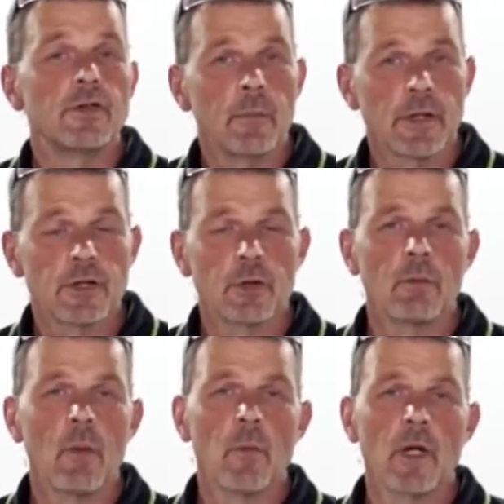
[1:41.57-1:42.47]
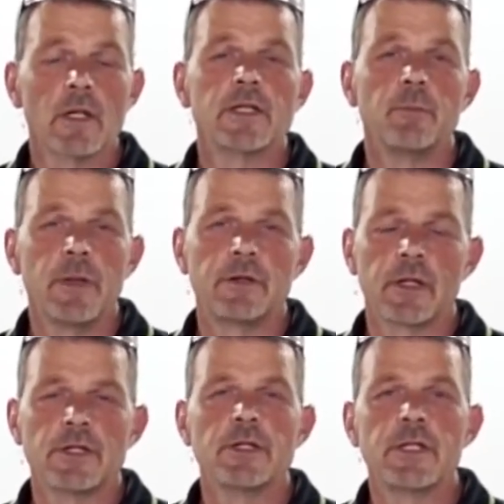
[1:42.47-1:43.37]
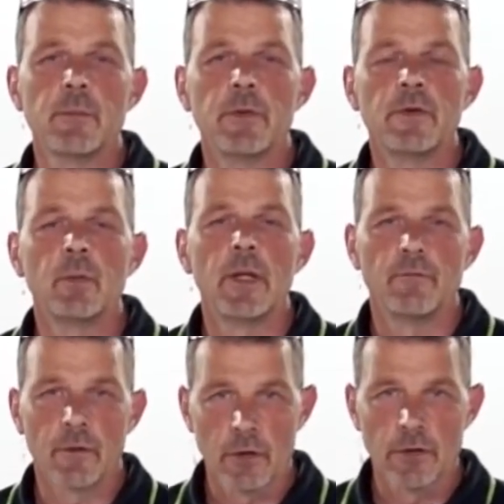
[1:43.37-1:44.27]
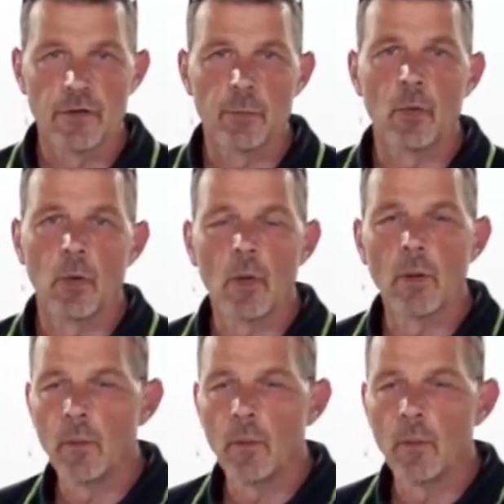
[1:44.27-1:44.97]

to make sure that when we're cutting big section timbers, we have good support while we're